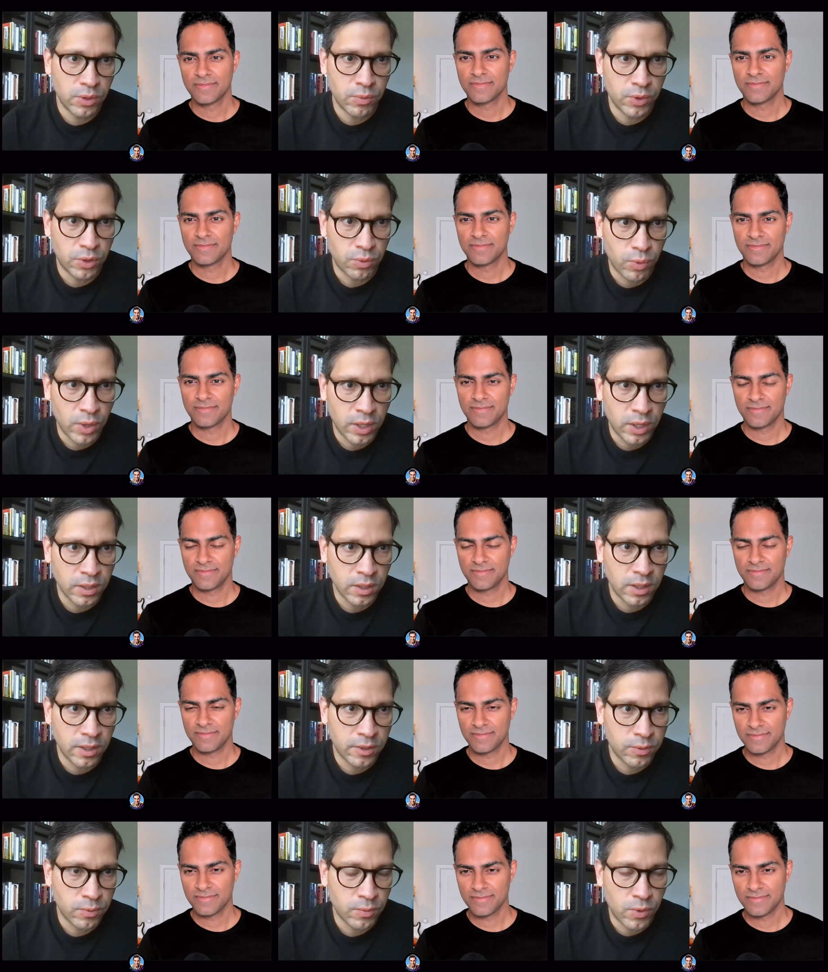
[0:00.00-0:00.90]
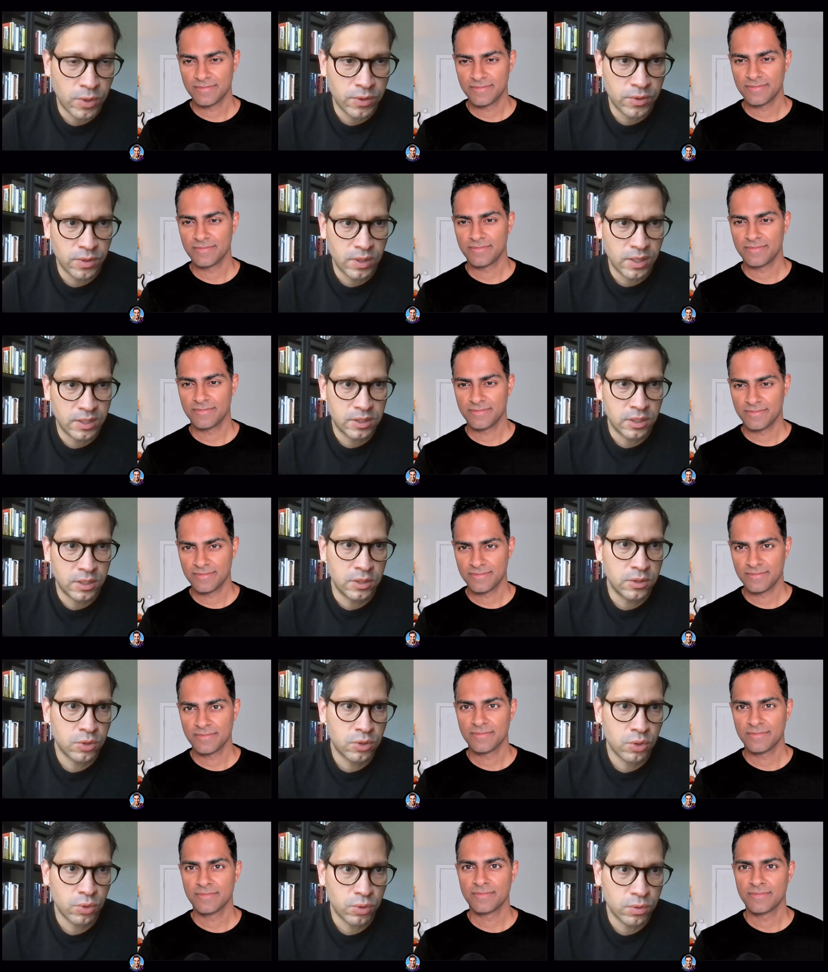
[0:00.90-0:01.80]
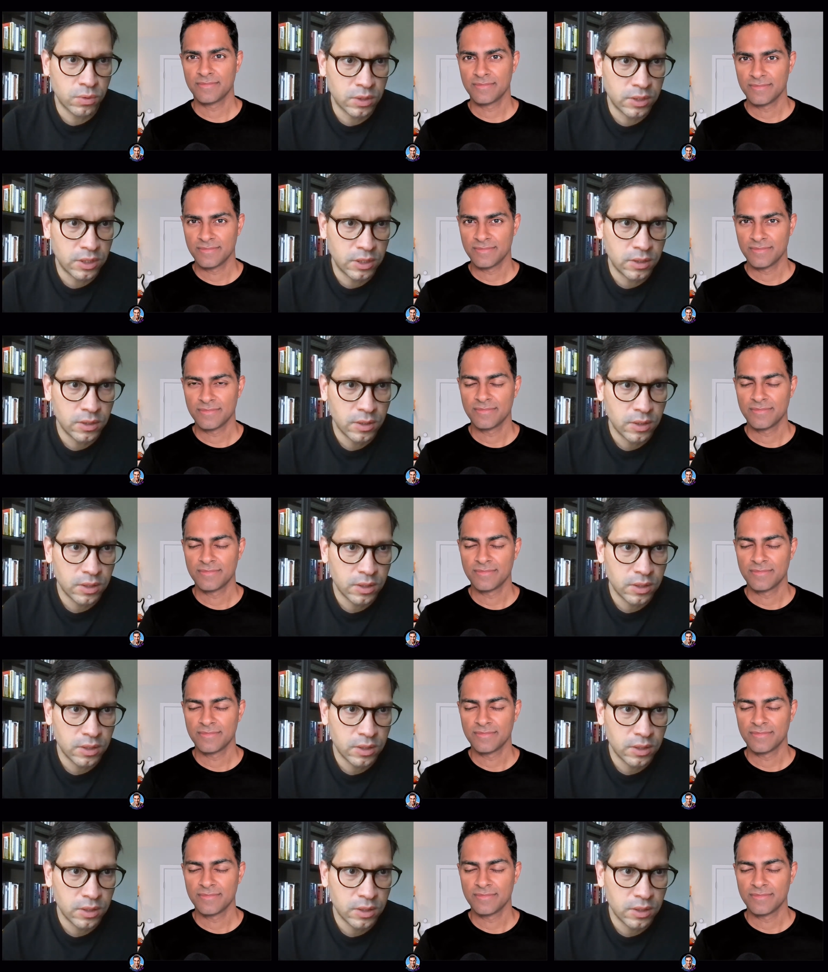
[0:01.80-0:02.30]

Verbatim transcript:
Speaker 1: with a regulator, whether that's internally